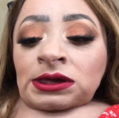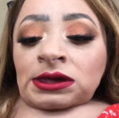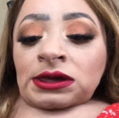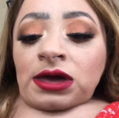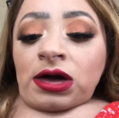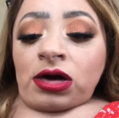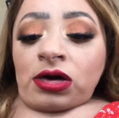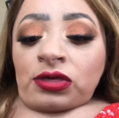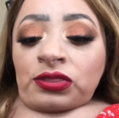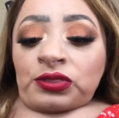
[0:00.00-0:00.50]

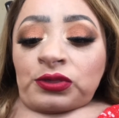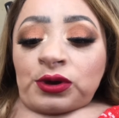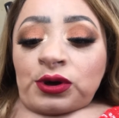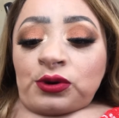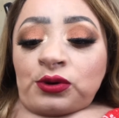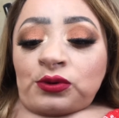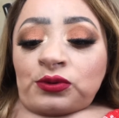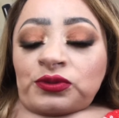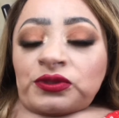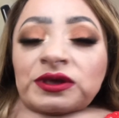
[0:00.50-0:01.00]

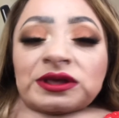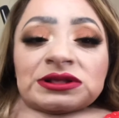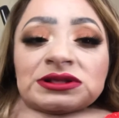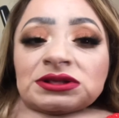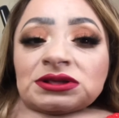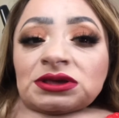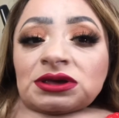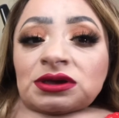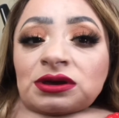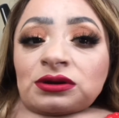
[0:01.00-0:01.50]
although
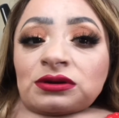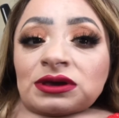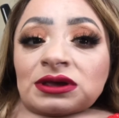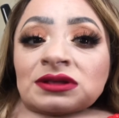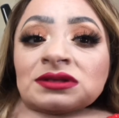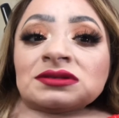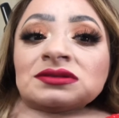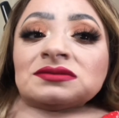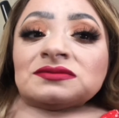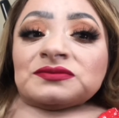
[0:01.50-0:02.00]
this year
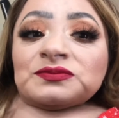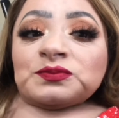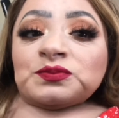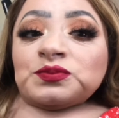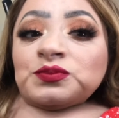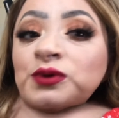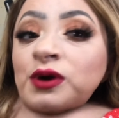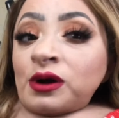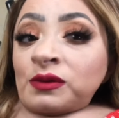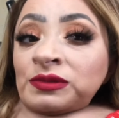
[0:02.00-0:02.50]
is
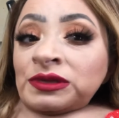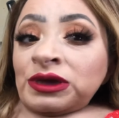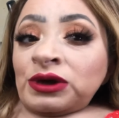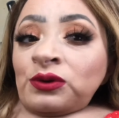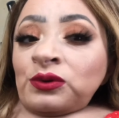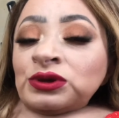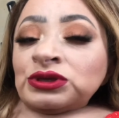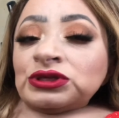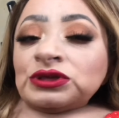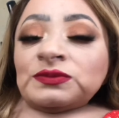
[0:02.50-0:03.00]
probably
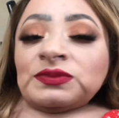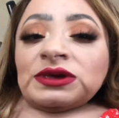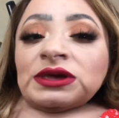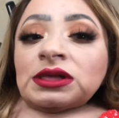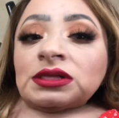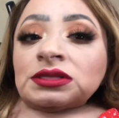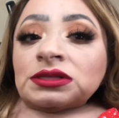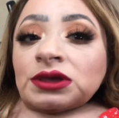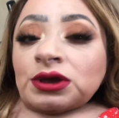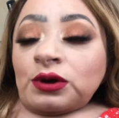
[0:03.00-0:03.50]
going to be a
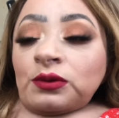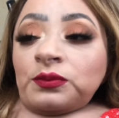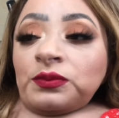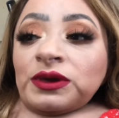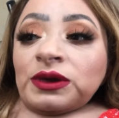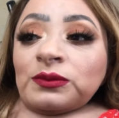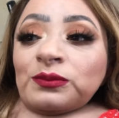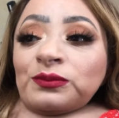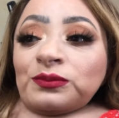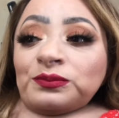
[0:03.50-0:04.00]
little
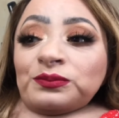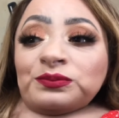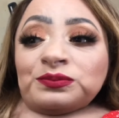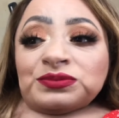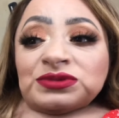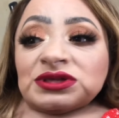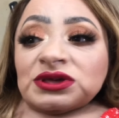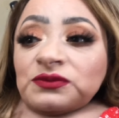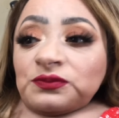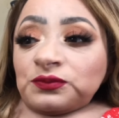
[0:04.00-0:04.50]
bit
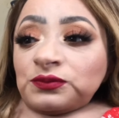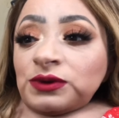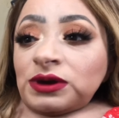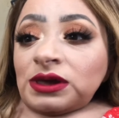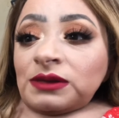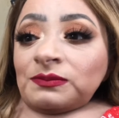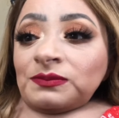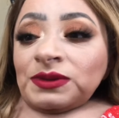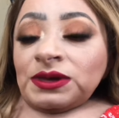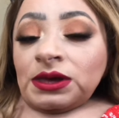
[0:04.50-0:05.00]

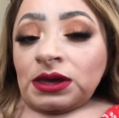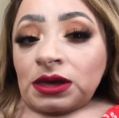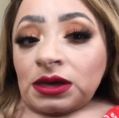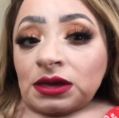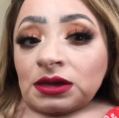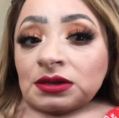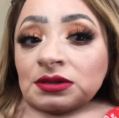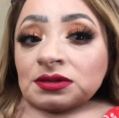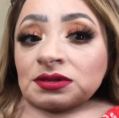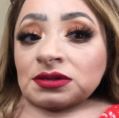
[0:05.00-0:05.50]
different
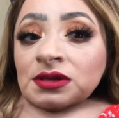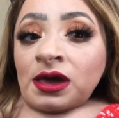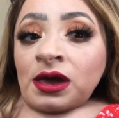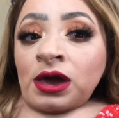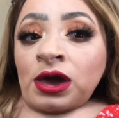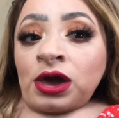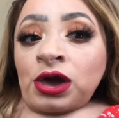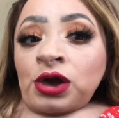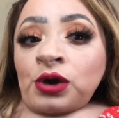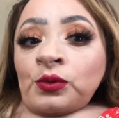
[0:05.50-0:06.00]
because
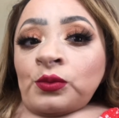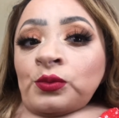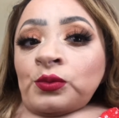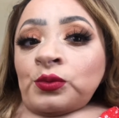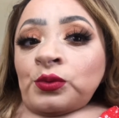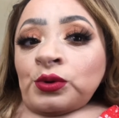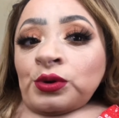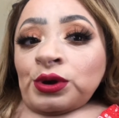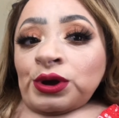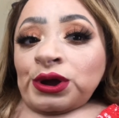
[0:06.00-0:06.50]

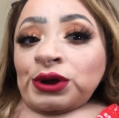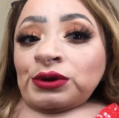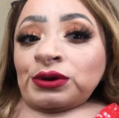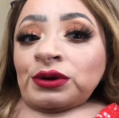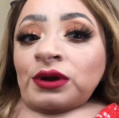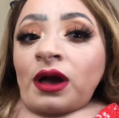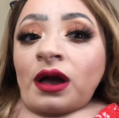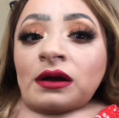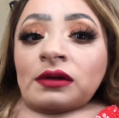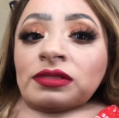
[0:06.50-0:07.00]
we're
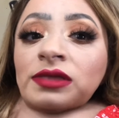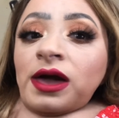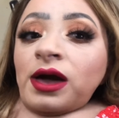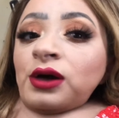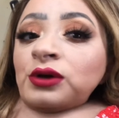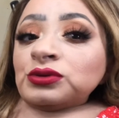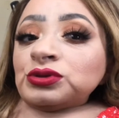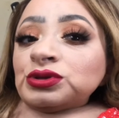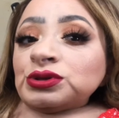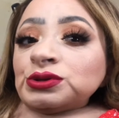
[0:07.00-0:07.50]
not
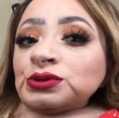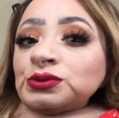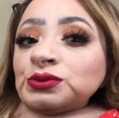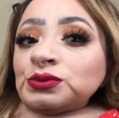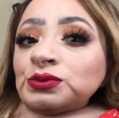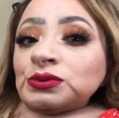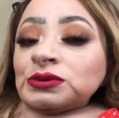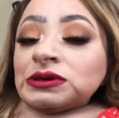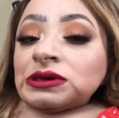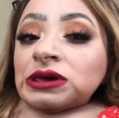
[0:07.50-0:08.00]
allowed
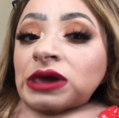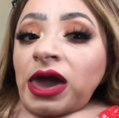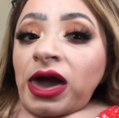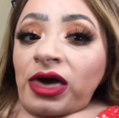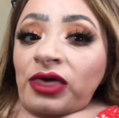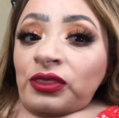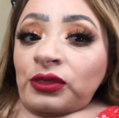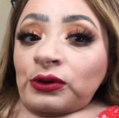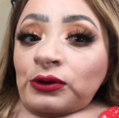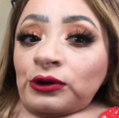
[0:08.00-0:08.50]
to
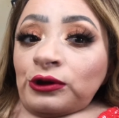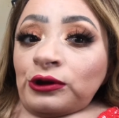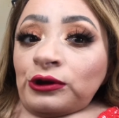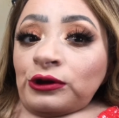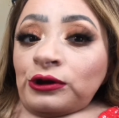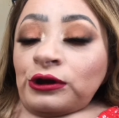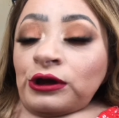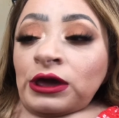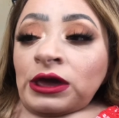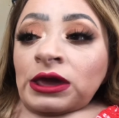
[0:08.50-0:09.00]

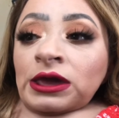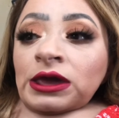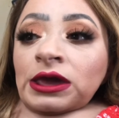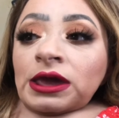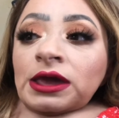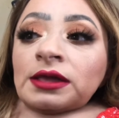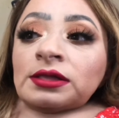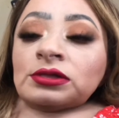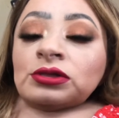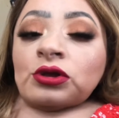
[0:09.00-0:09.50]
gather
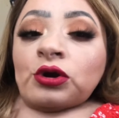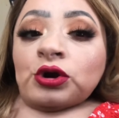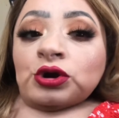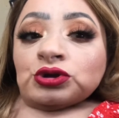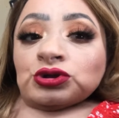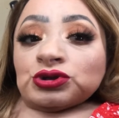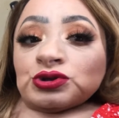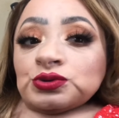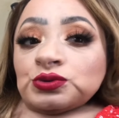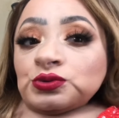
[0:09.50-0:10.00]
in
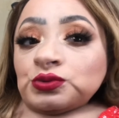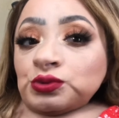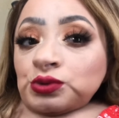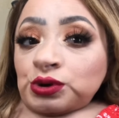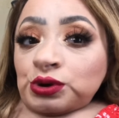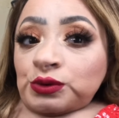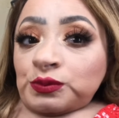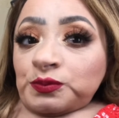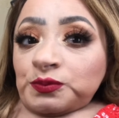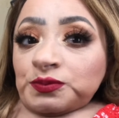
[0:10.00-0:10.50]
large
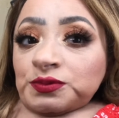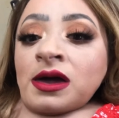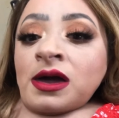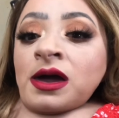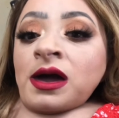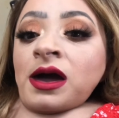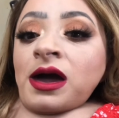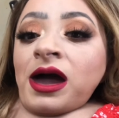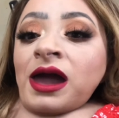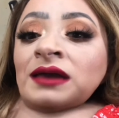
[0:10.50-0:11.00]
groups,
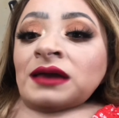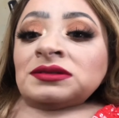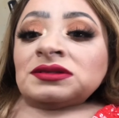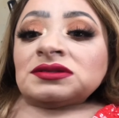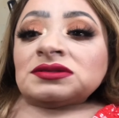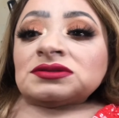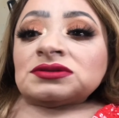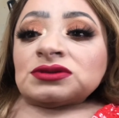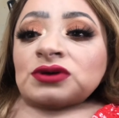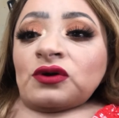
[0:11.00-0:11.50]
I
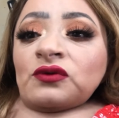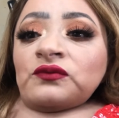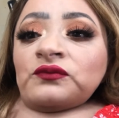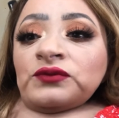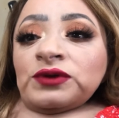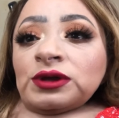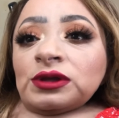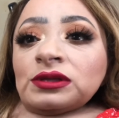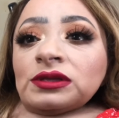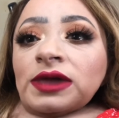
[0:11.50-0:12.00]
still
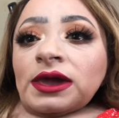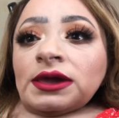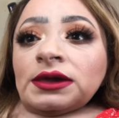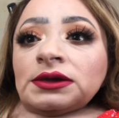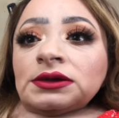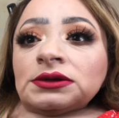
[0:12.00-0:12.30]
feel like